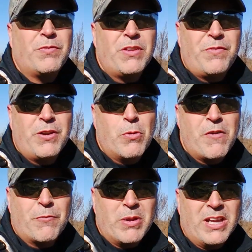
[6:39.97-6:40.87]
50 feet
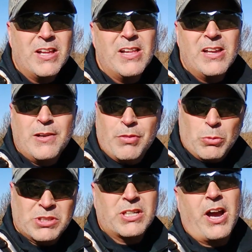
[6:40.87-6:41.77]
away from me
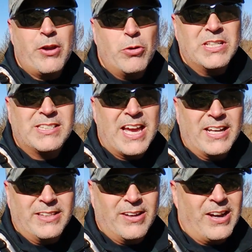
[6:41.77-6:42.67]
was a coyote
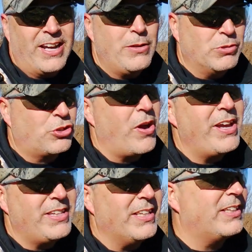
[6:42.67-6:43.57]
standing there, and he was
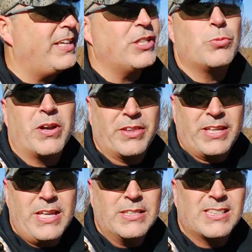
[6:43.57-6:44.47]
trying to catch one of the
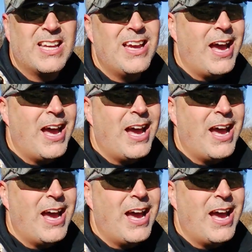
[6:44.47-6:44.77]
geese.